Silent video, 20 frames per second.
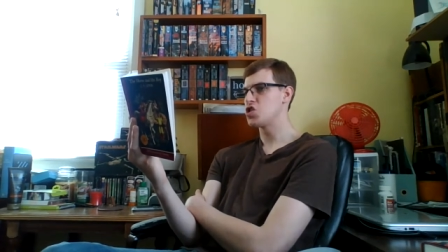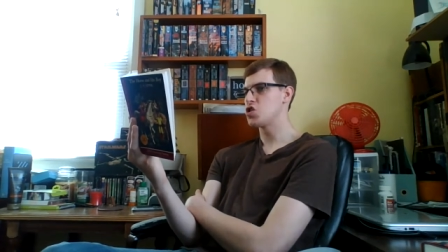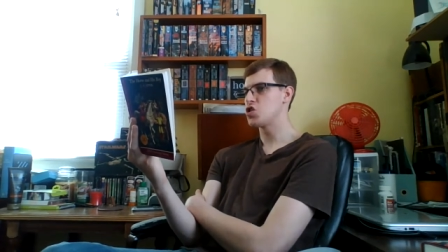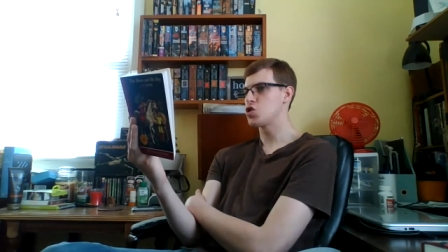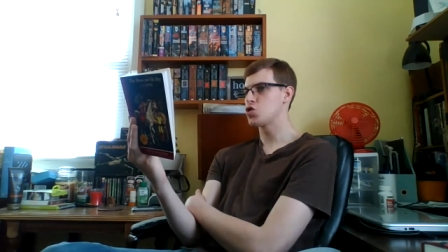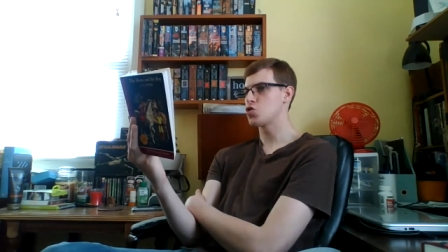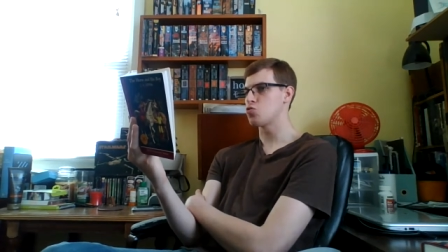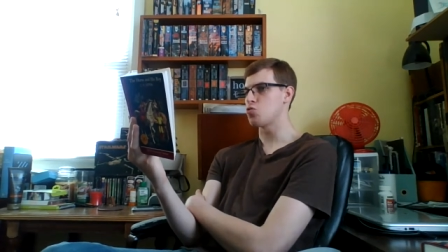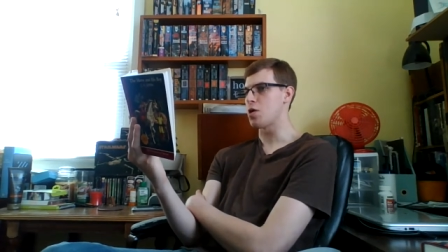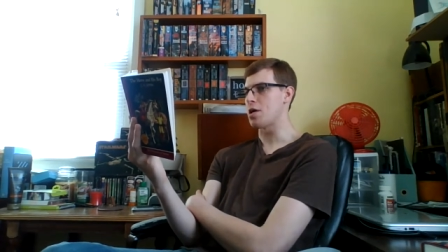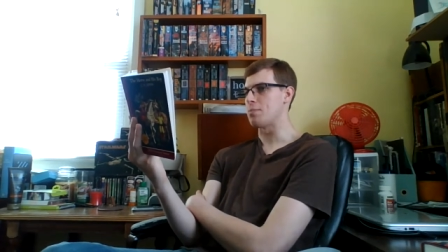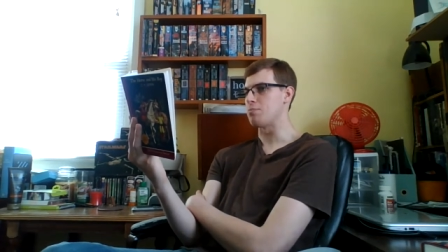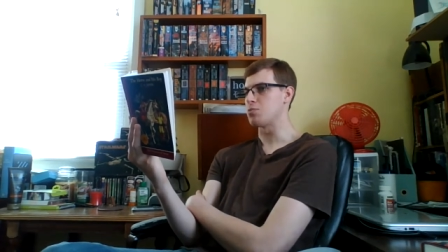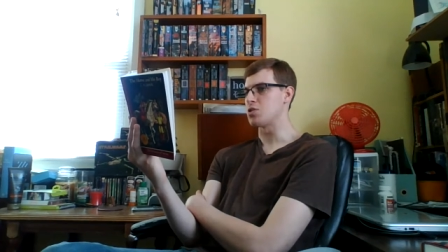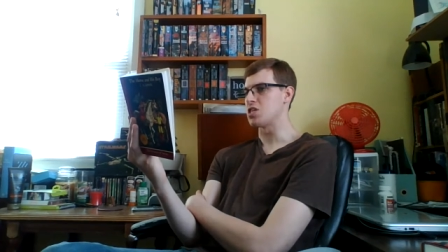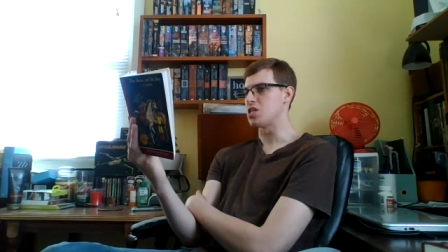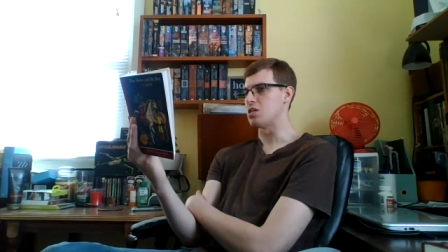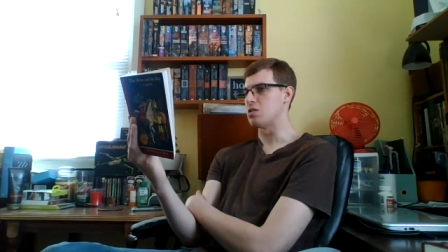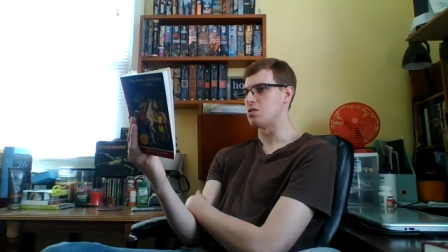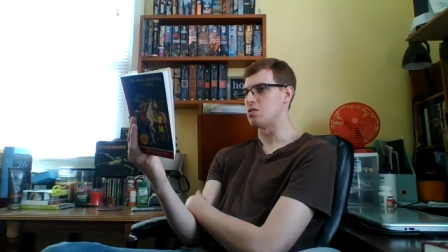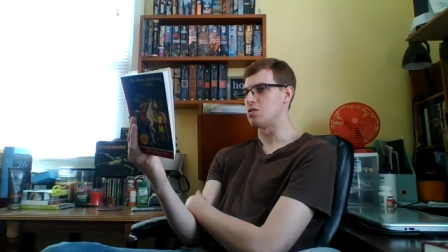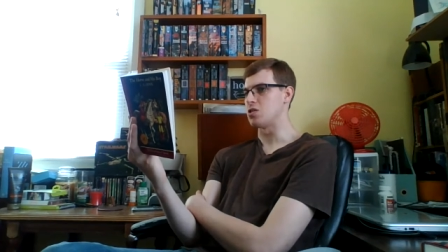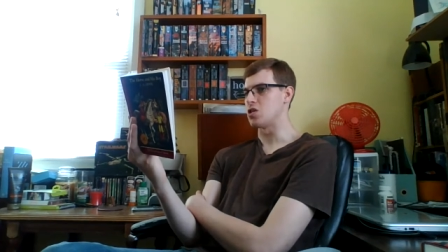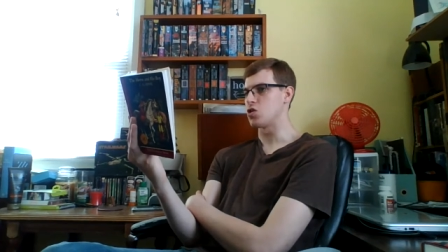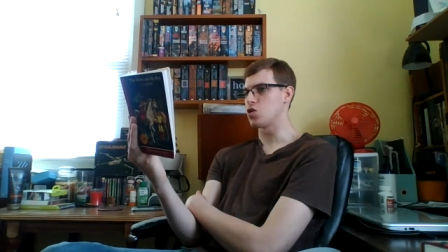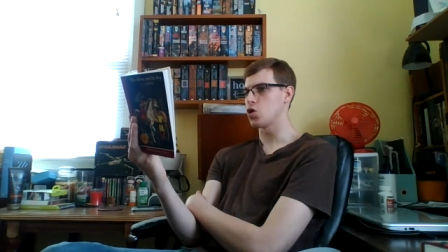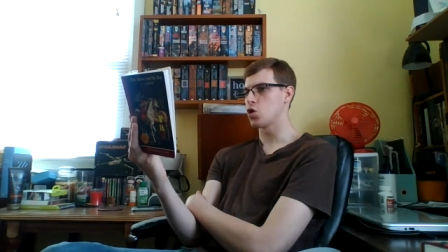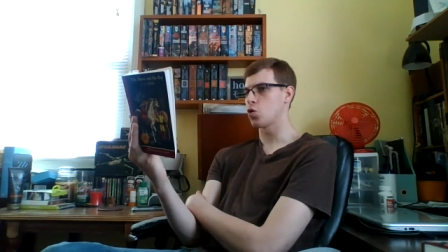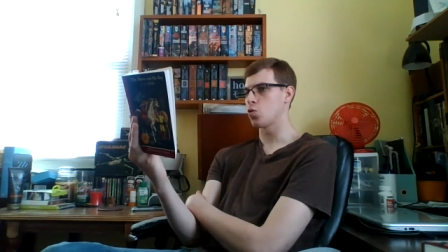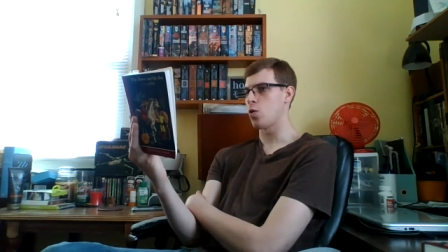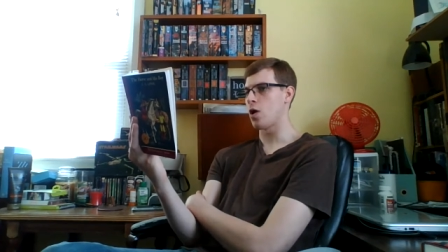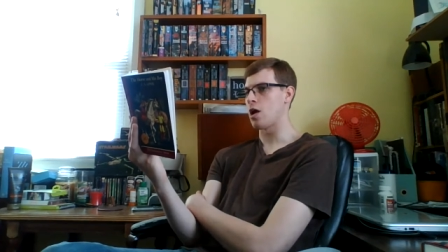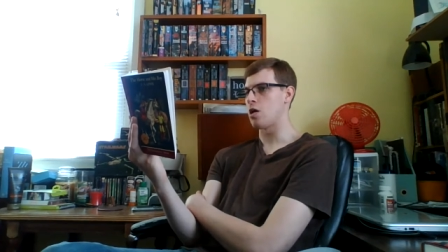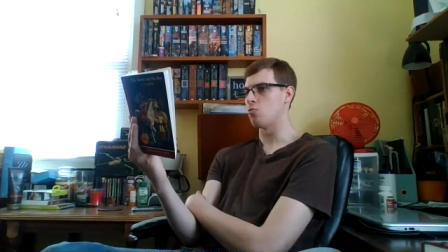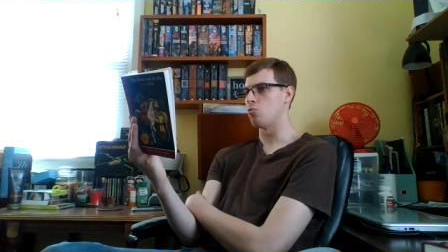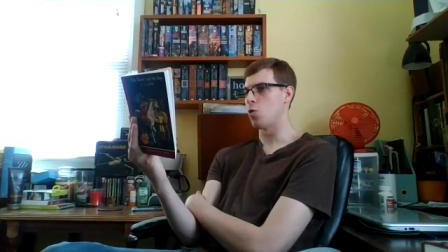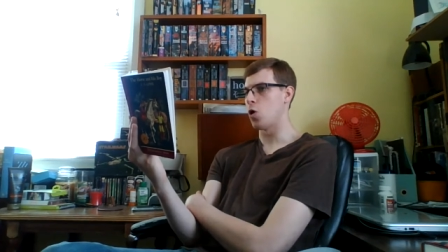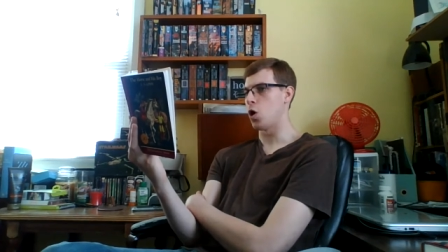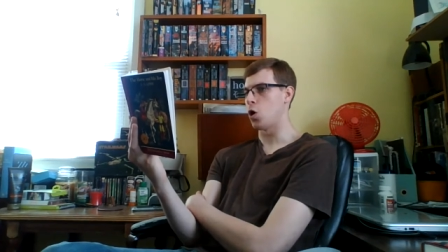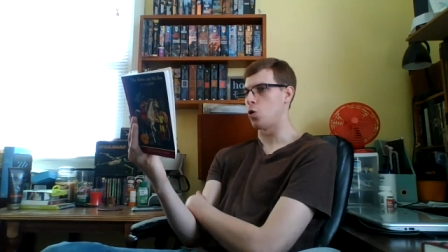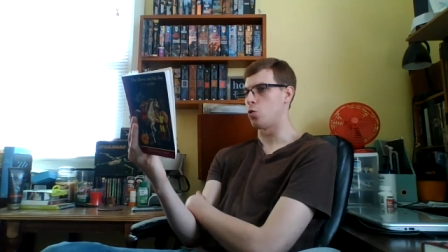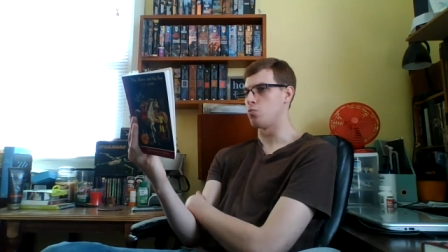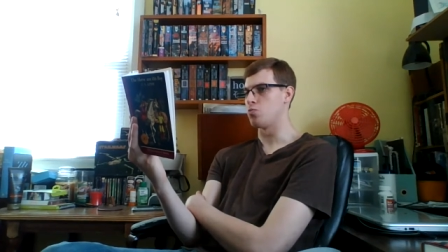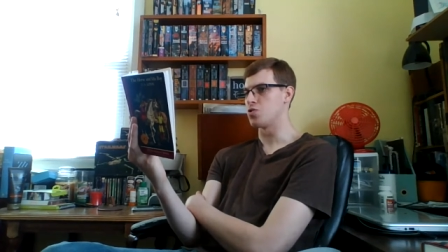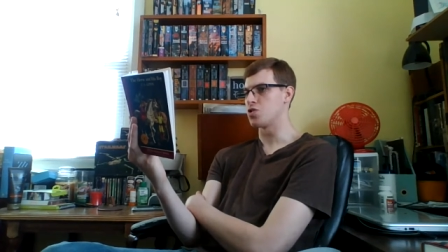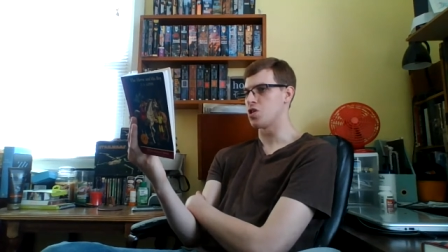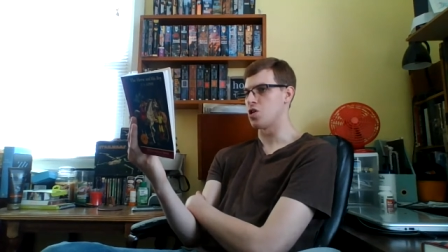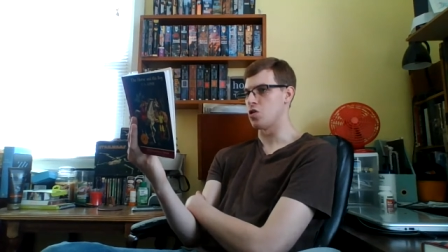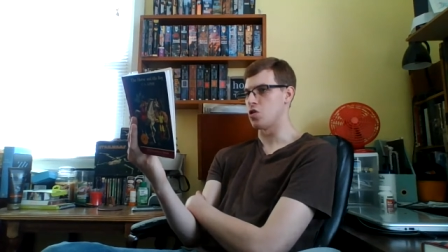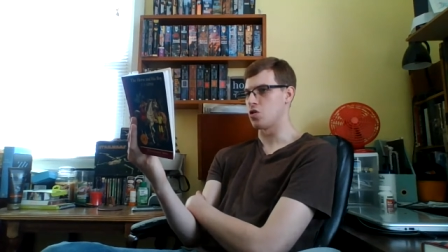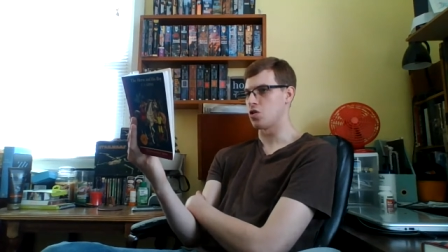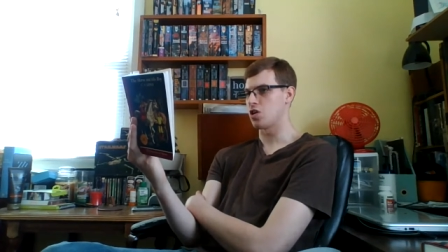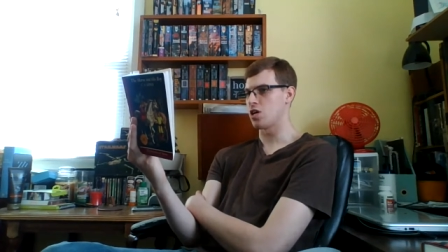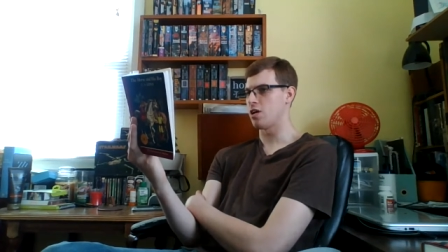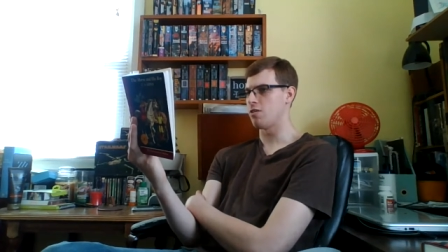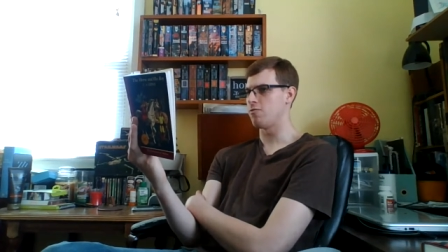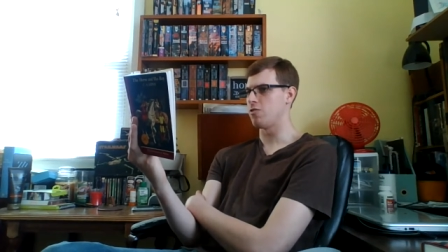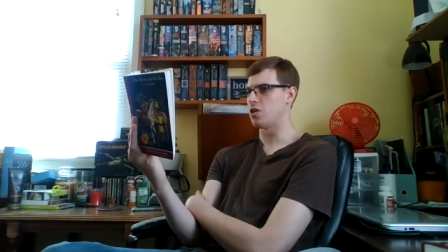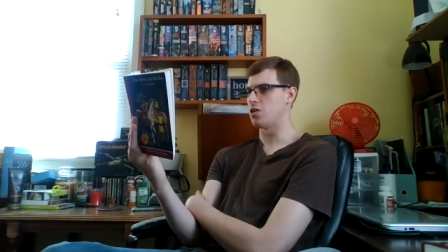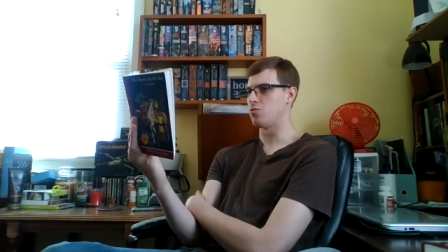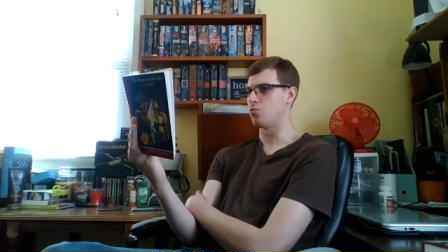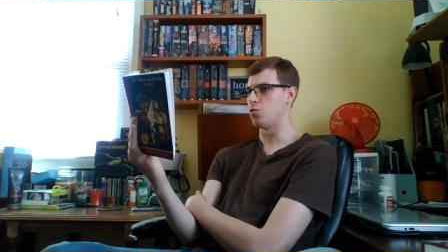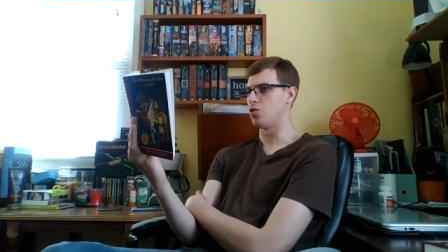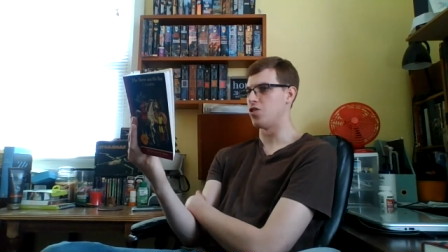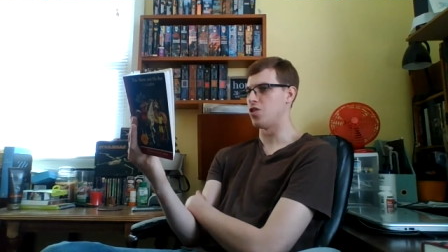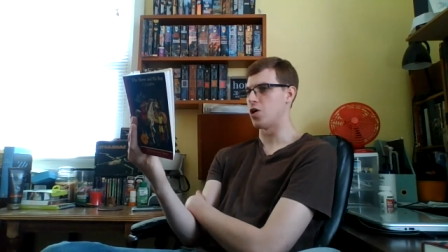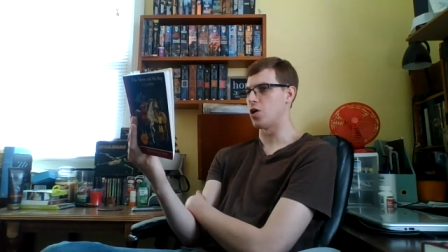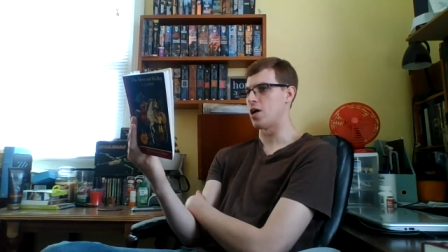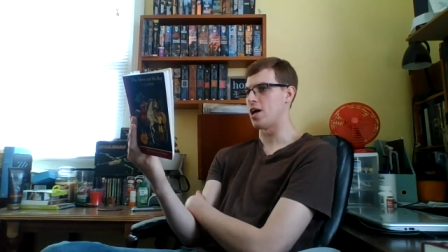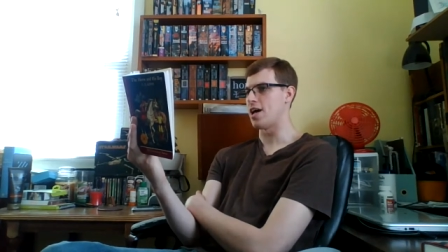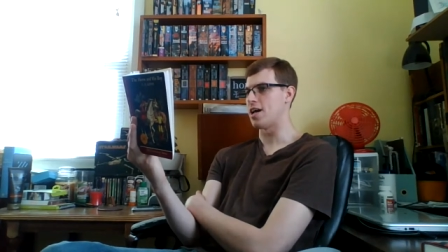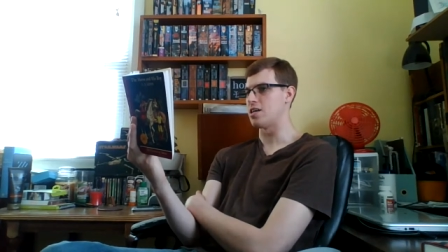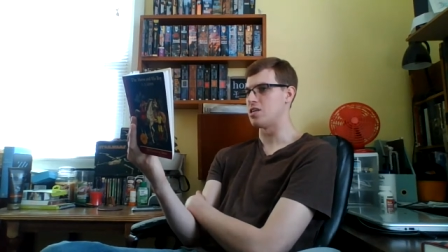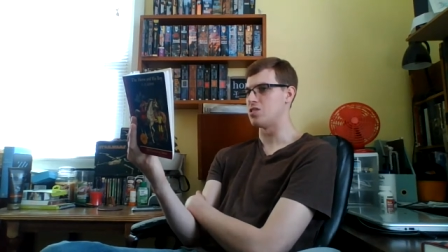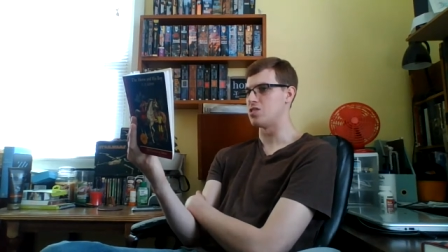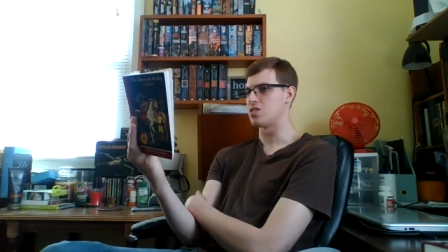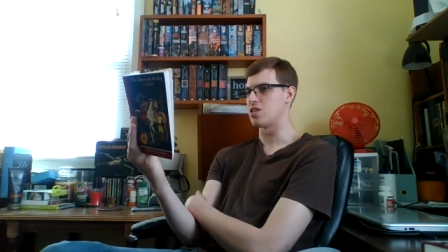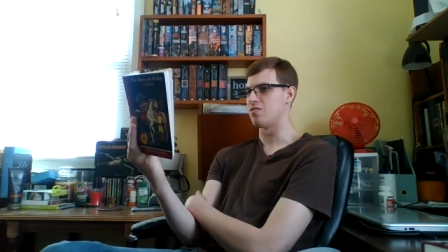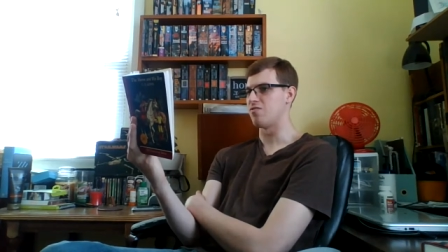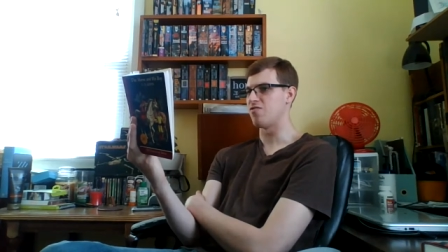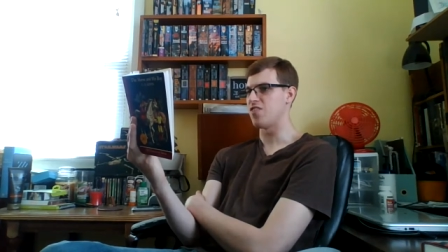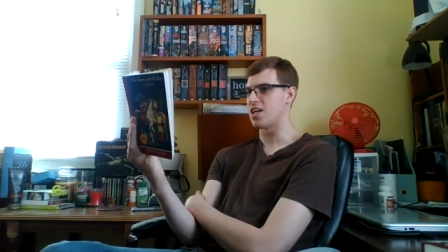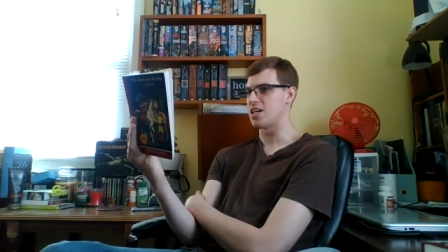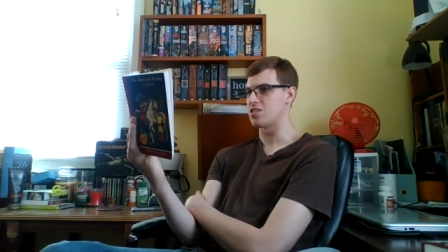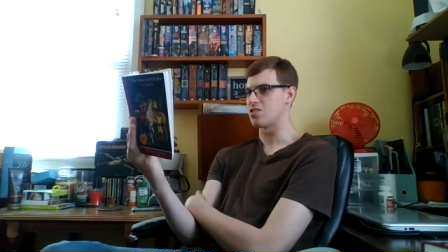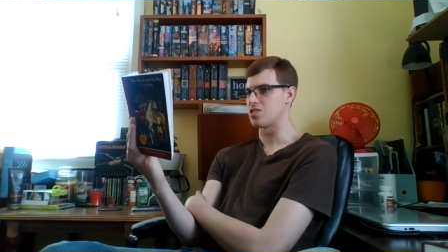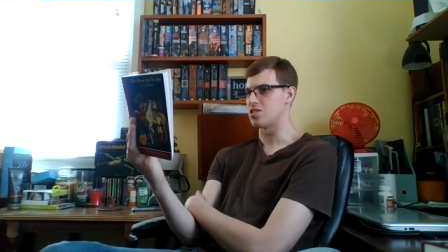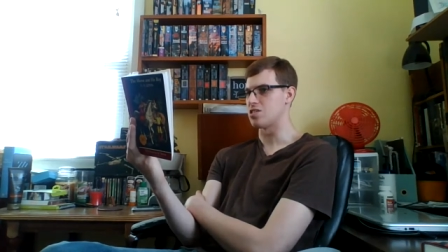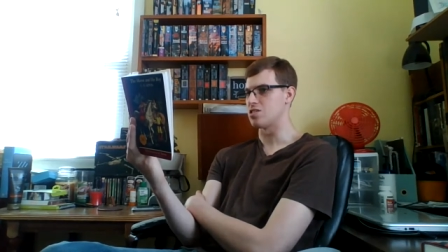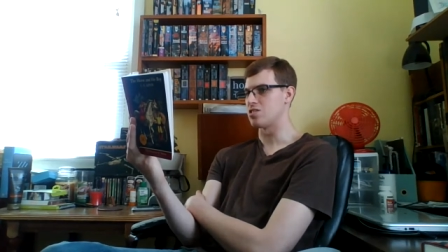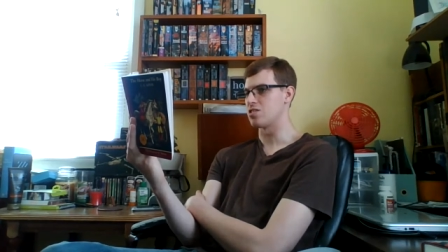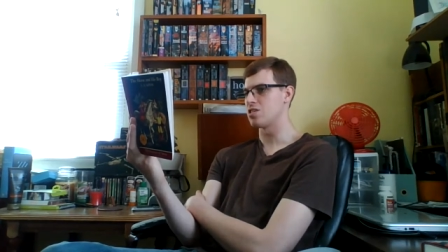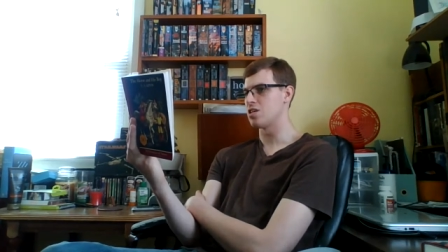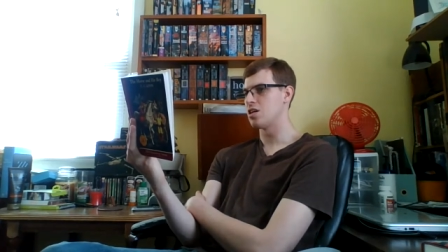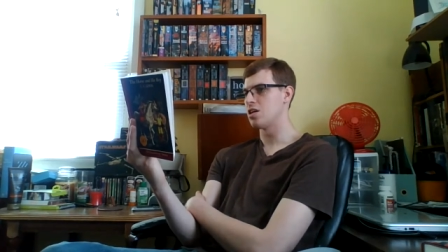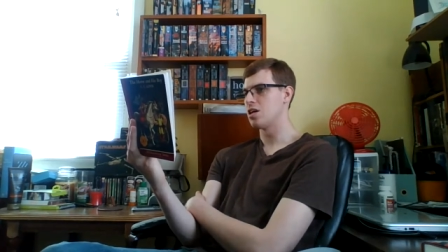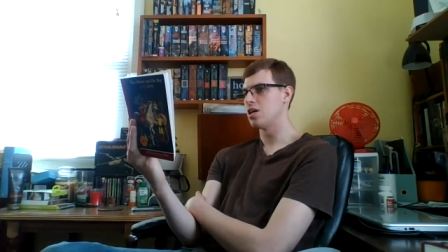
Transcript: draped in grey robes and covered with their heads and faces.